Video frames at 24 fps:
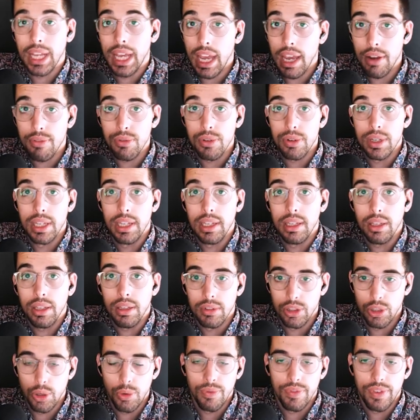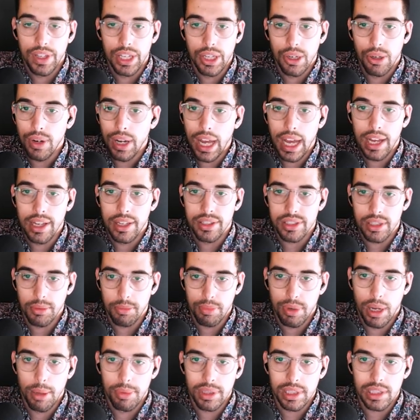every Loom video has a
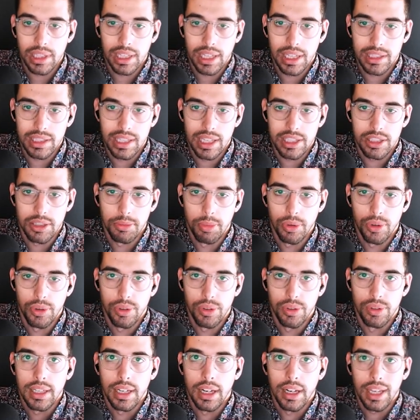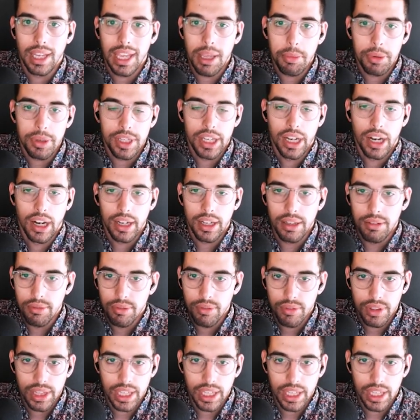publicly accessible API